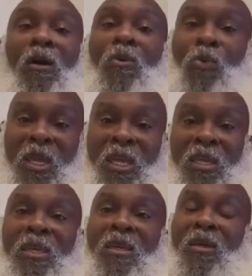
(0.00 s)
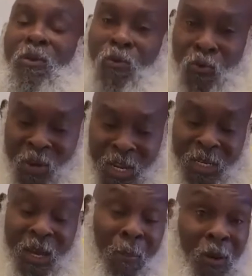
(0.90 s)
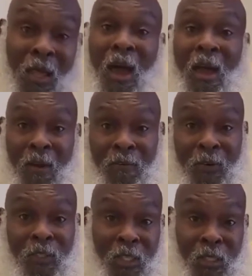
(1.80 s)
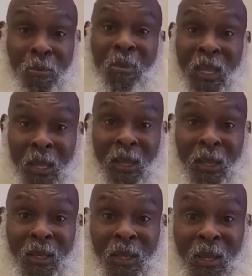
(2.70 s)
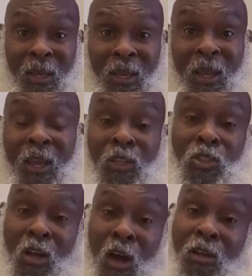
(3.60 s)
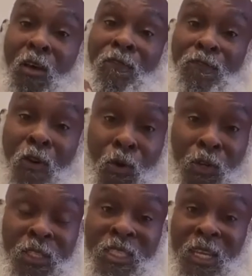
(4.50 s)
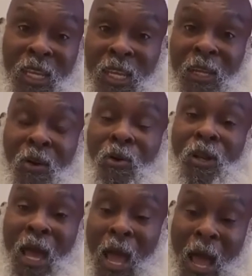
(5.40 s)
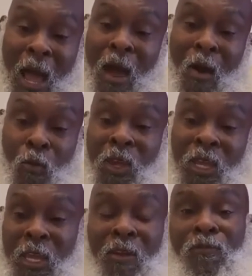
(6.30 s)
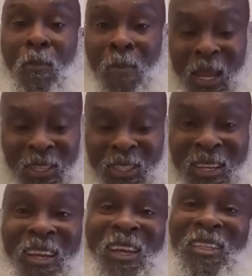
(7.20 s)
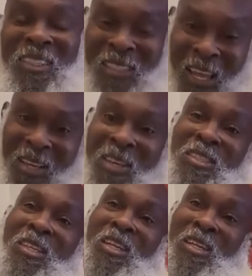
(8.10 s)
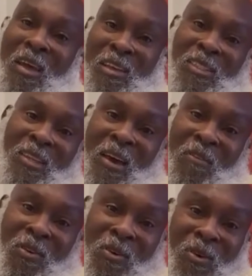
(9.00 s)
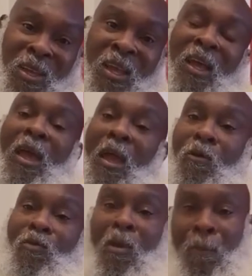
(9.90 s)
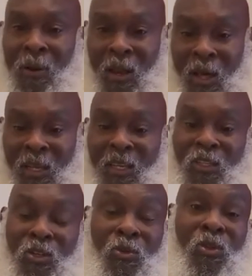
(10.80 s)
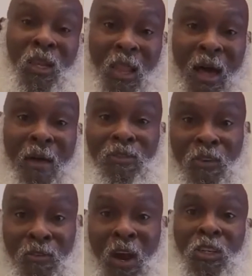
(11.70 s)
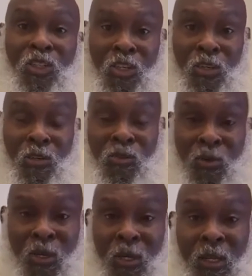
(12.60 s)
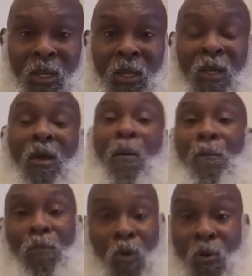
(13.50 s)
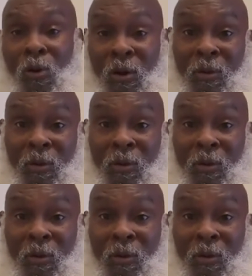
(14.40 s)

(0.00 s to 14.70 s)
We redouble our efforts as men and start to focusing on how we can get information to take us to the next level, and we plug into the lives of our children more.